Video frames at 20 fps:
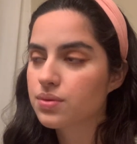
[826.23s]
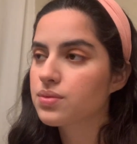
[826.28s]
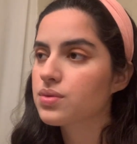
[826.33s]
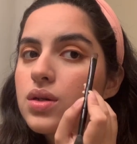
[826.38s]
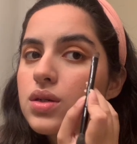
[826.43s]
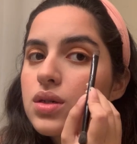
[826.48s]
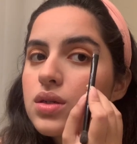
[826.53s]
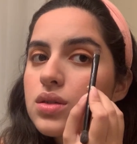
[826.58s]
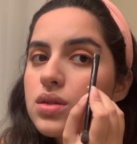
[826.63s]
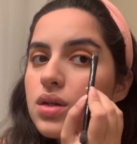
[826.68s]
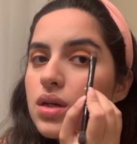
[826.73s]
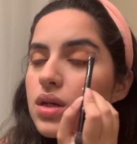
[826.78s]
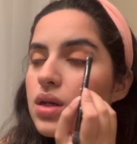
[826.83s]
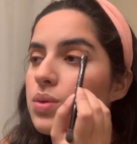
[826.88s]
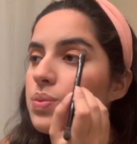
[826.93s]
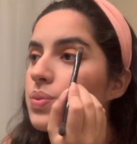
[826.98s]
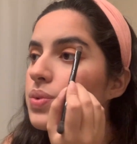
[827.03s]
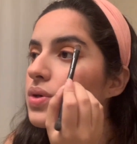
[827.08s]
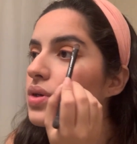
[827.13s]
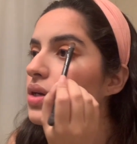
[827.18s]
You're just
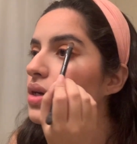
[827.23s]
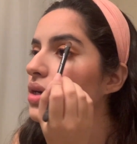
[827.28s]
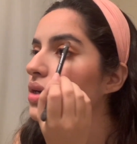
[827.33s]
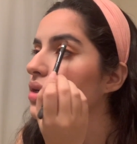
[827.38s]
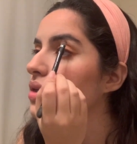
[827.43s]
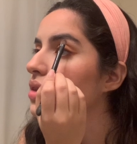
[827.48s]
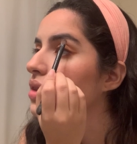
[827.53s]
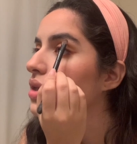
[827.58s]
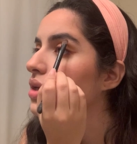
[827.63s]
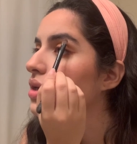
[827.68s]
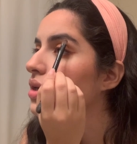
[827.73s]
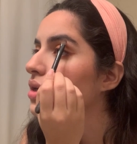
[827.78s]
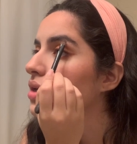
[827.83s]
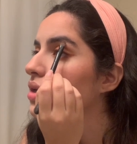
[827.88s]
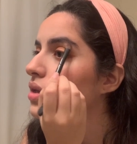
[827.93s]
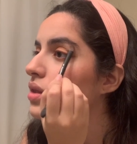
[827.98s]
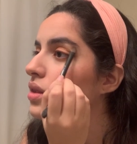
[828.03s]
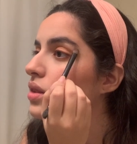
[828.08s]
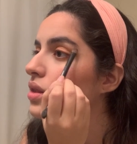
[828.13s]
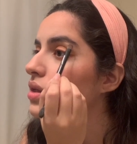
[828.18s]
gonna put it on
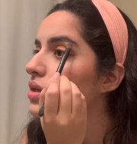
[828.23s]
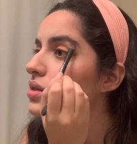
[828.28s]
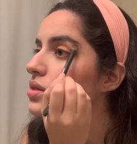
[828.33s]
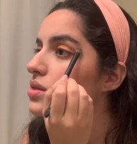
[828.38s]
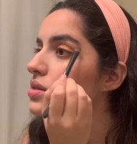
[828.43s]
this